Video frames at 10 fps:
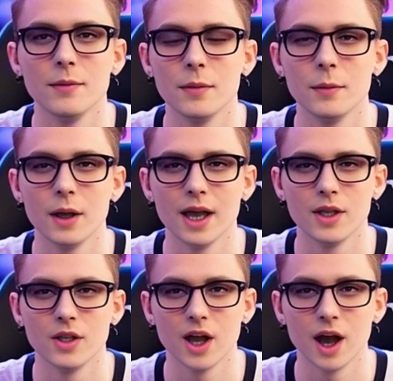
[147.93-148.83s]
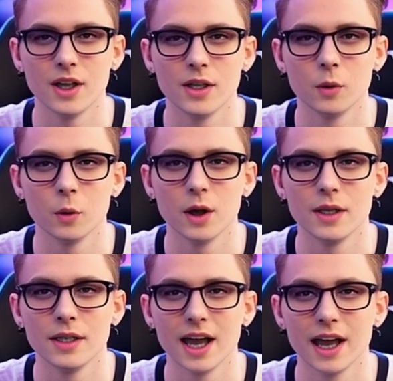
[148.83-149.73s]
T-shirt
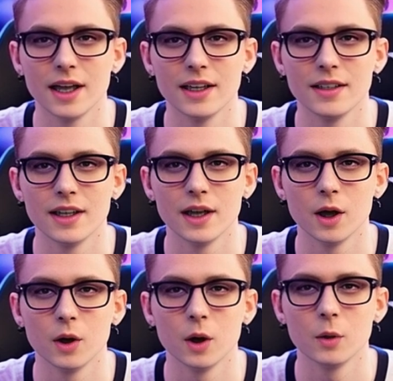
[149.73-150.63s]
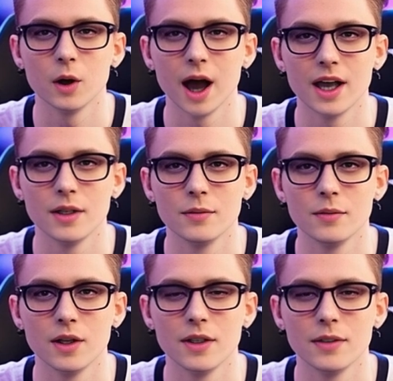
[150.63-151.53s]
with a
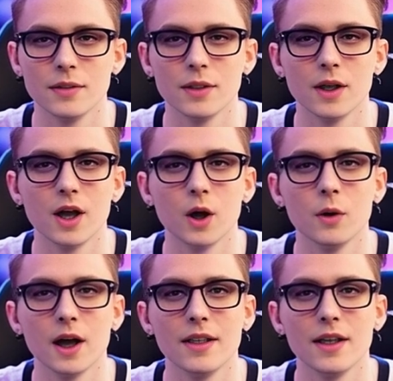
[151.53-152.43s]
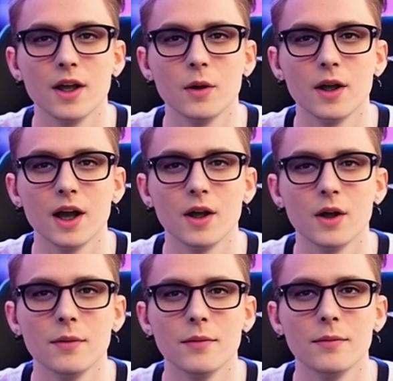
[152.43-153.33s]
Ralph Lauren logo?
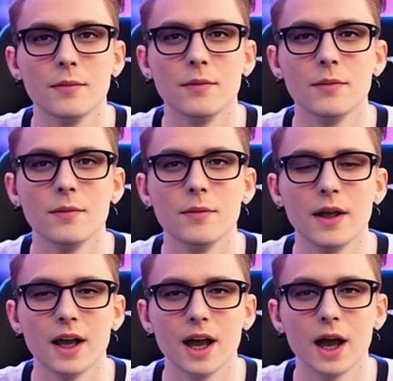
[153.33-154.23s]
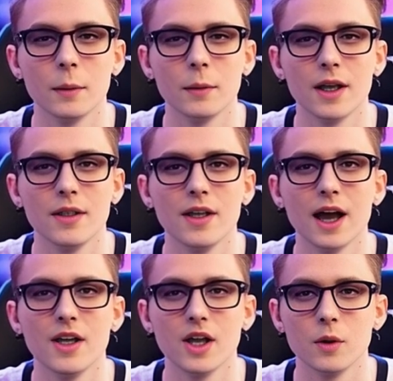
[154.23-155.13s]
Because
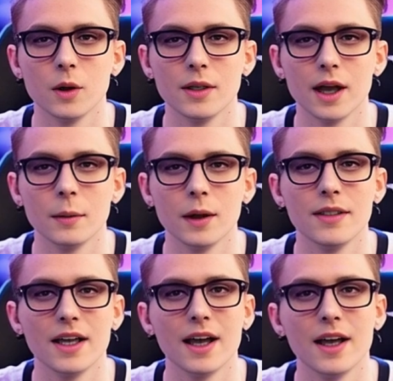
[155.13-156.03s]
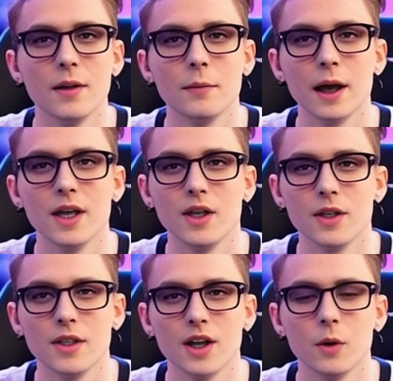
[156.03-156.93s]
I just read that bit saying, make sure
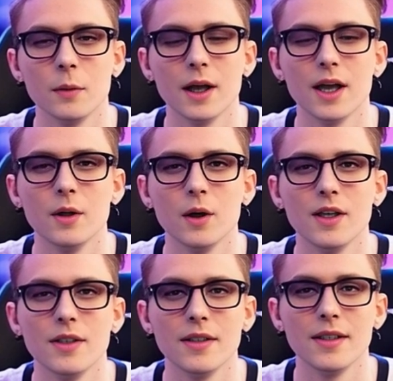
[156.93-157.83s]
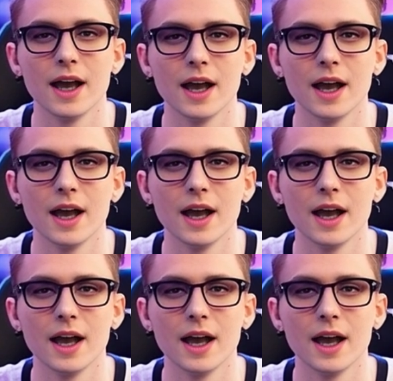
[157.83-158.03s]
there's no big logos.